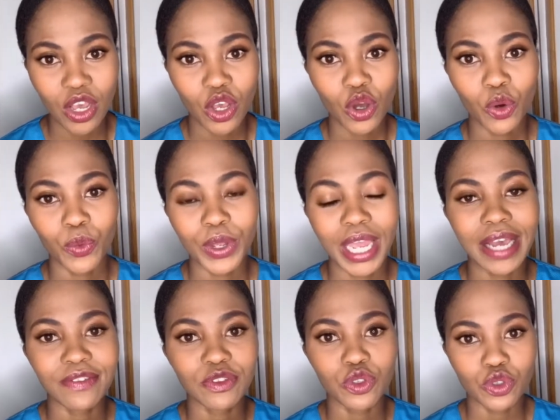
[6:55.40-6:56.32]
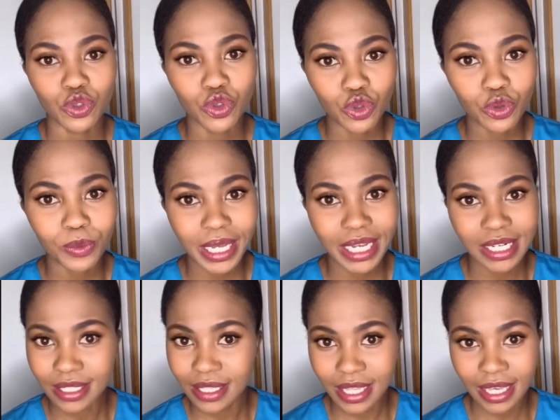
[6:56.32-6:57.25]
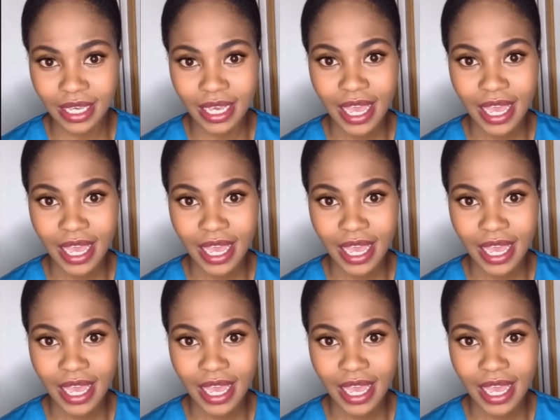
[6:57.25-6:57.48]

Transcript: We have to zoom in there